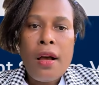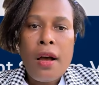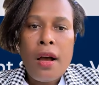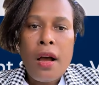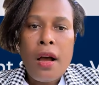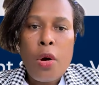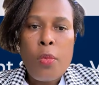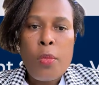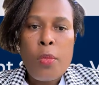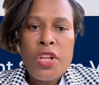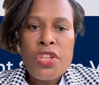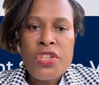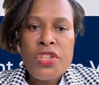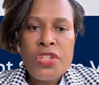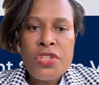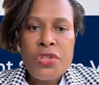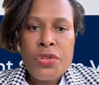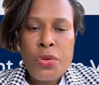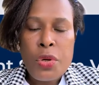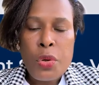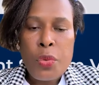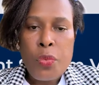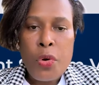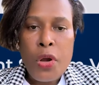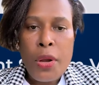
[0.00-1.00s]
how much
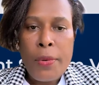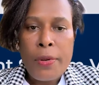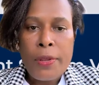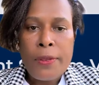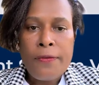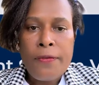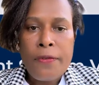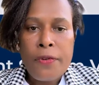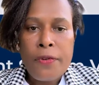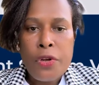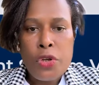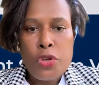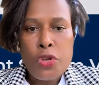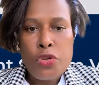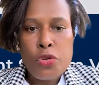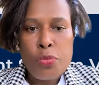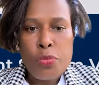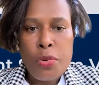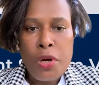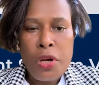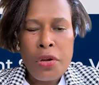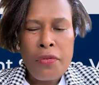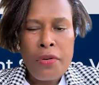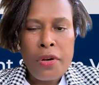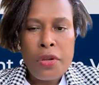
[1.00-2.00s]
is required for you to
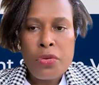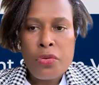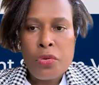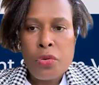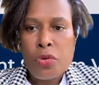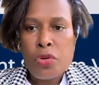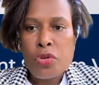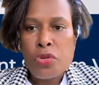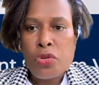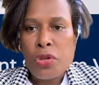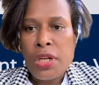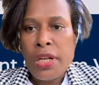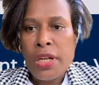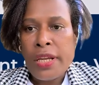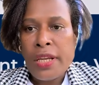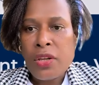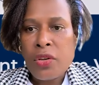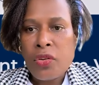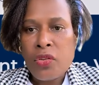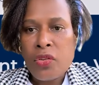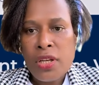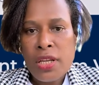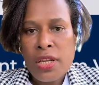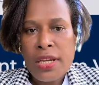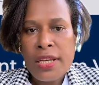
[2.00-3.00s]
migrate to Australia,
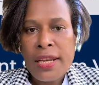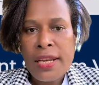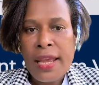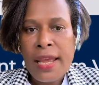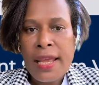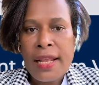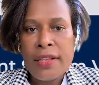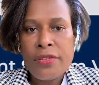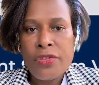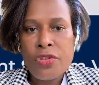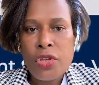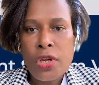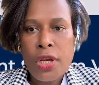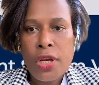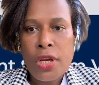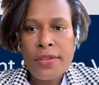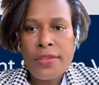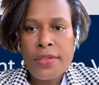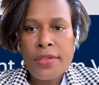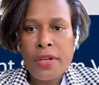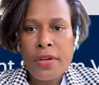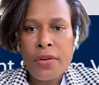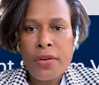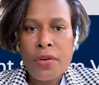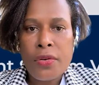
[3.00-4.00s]
including the health
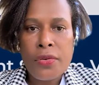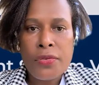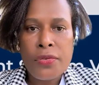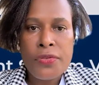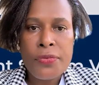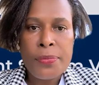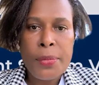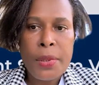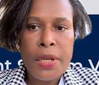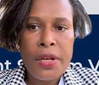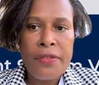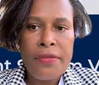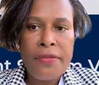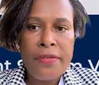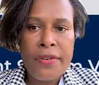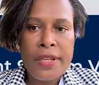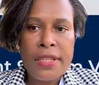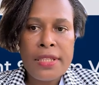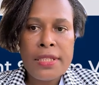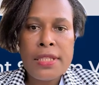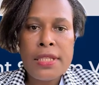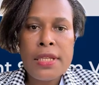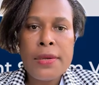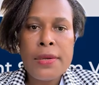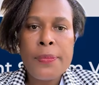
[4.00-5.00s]
checks and all those
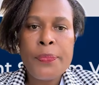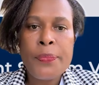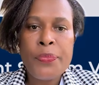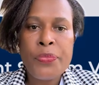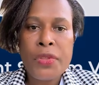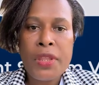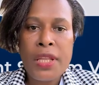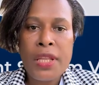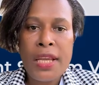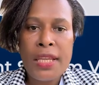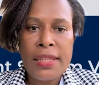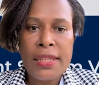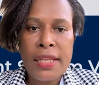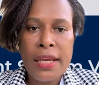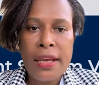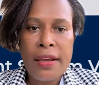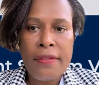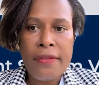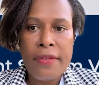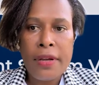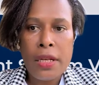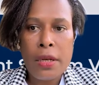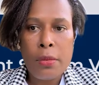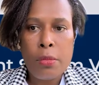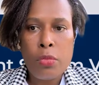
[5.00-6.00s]
benefits that are
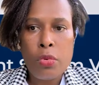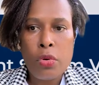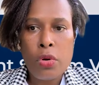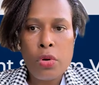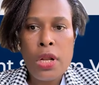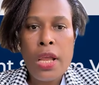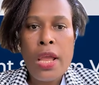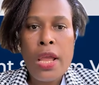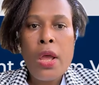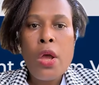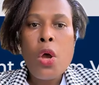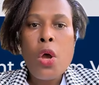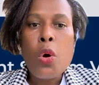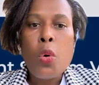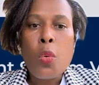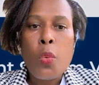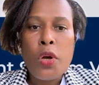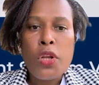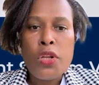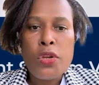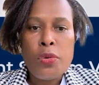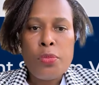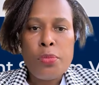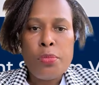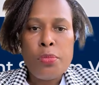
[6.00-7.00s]
available
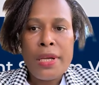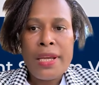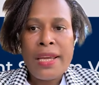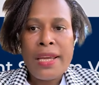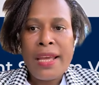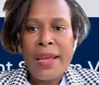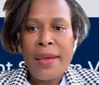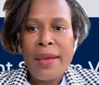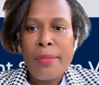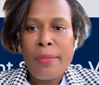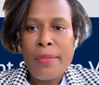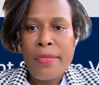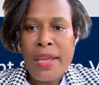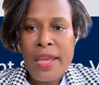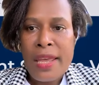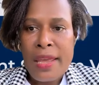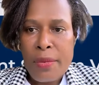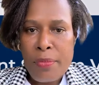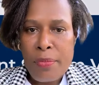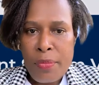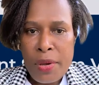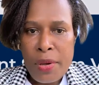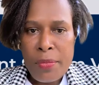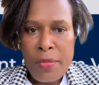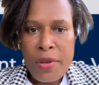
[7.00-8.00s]
when you become
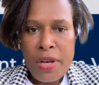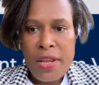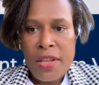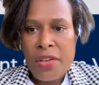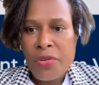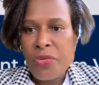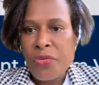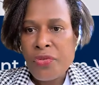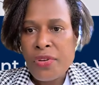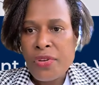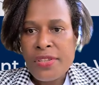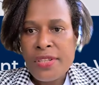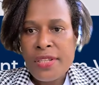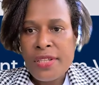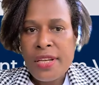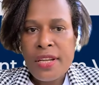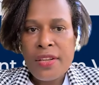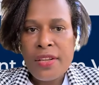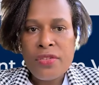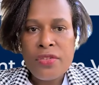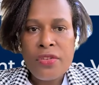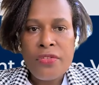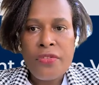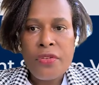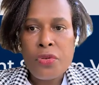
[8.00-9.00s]
a permanent
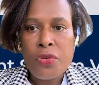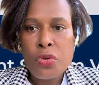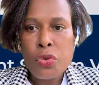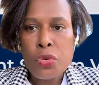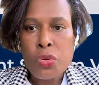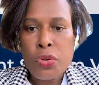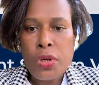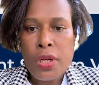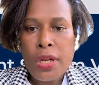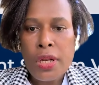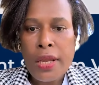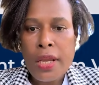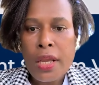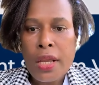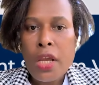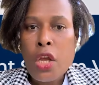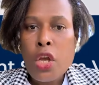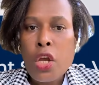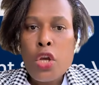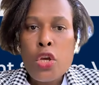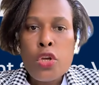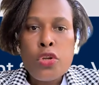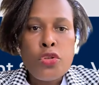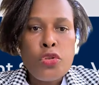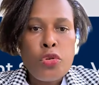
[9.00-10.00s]
resident of Australia.
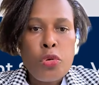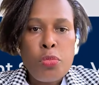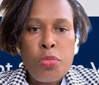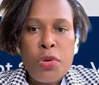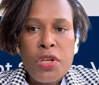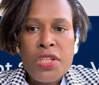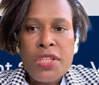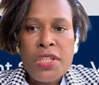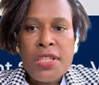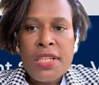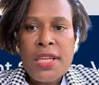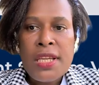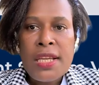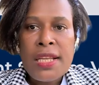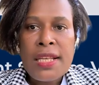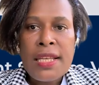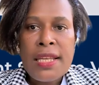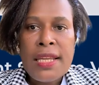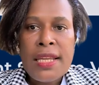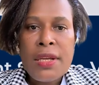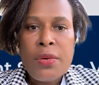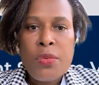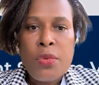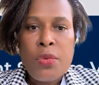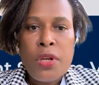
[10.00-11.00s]
So
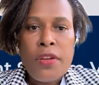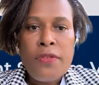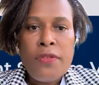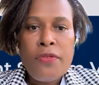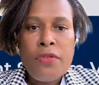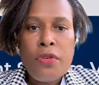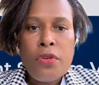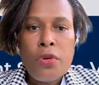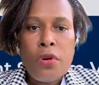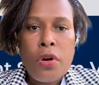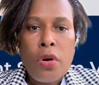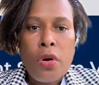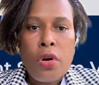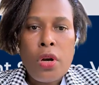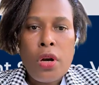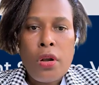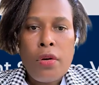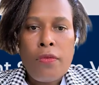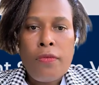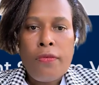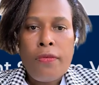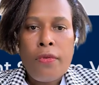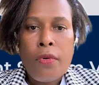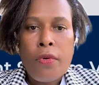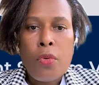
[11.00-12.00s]
basically, if you are on
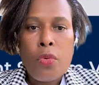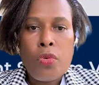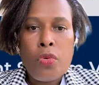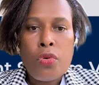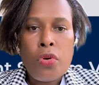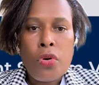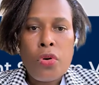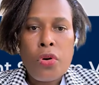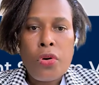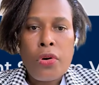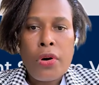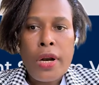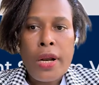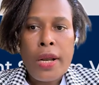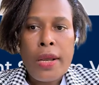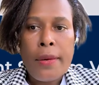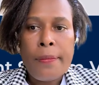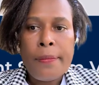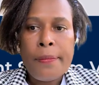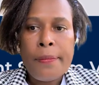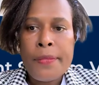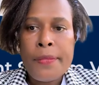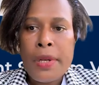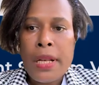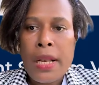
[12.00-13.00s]
a phone or a
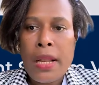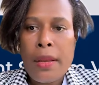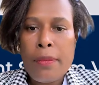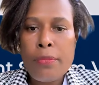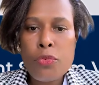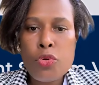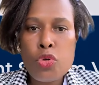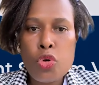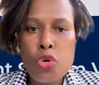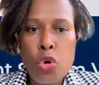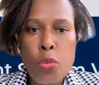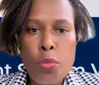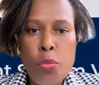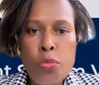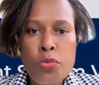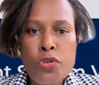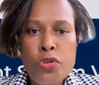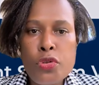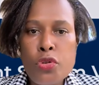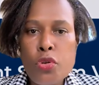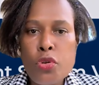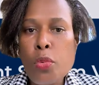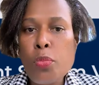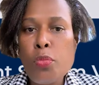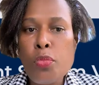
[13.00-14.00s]
laptop,
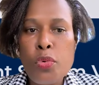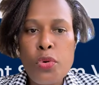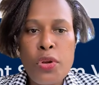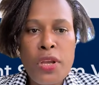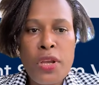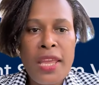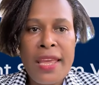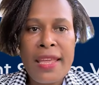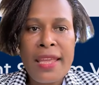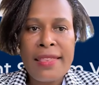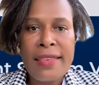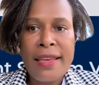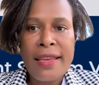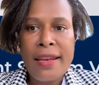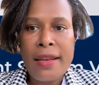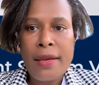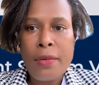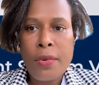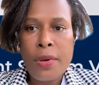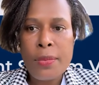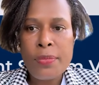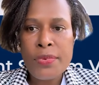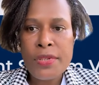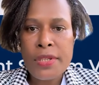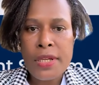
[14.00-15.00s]
stop looking at other
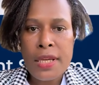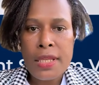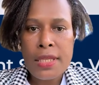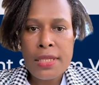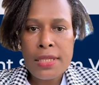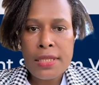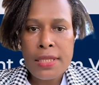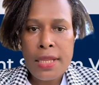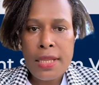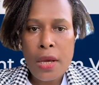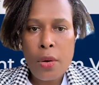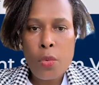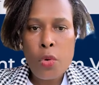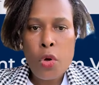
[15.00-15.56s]
websites now.